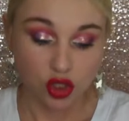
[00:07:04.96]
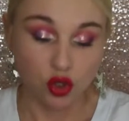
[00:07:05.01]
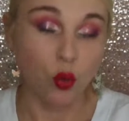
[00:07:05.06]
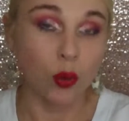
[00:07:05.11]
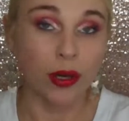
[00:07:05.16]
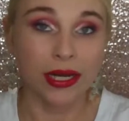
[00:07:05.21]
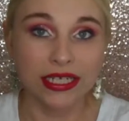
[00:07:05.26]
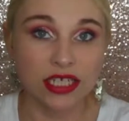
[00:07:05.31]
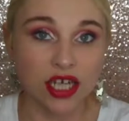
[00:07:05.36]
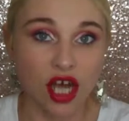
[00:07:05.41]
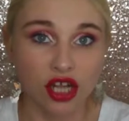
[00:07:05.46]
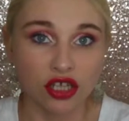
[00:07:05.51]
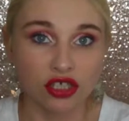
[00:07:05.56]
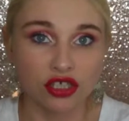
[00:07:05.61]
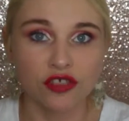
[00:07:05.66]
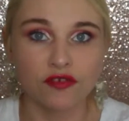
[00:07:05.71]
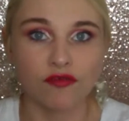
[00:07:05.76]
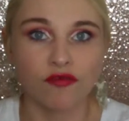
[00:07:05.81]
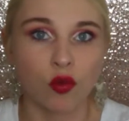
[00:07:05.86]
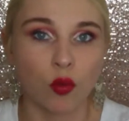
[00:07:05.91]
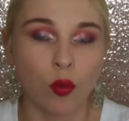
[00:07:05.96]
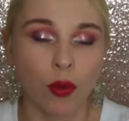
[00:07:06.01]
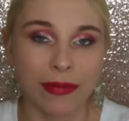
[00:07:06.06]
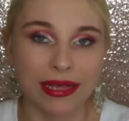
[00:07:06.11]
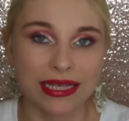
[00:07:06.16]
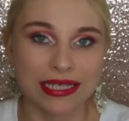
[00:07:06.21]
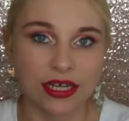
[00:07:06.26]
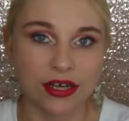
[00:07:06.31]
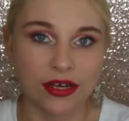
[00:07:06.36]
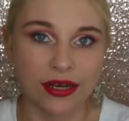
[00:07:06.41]
$20 for one
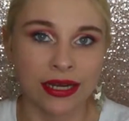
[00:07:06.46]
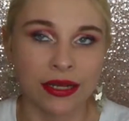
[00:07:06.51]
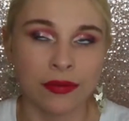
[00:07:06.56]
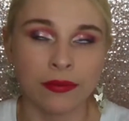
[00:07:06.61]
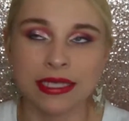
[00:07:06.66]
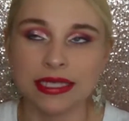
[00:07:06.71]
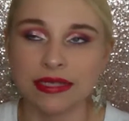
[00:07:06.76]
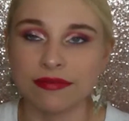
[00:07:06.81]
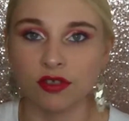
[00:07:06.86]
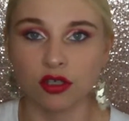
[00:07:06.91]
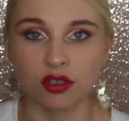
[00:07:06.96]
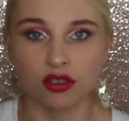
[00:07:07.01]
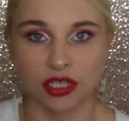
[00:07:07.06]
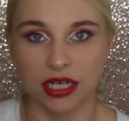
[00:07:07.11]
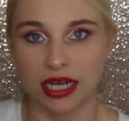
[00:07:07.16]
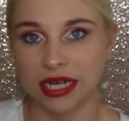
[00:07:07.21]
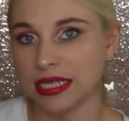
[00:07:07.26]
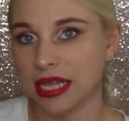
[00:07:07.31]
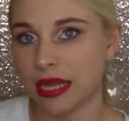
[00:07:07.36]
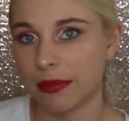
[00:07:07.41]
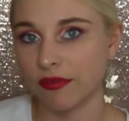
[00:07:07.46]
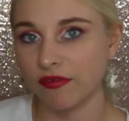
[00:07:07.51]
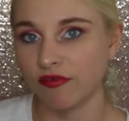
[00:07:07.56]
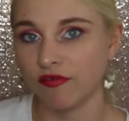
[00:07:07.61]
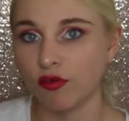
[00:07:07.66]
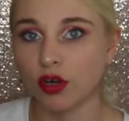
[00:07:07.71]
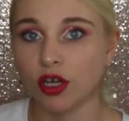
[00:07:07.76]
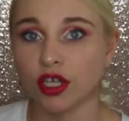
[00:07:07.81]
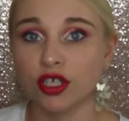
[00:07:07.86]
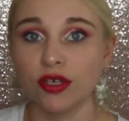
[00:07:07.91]
mascara. Anyways, I've told you guys that before.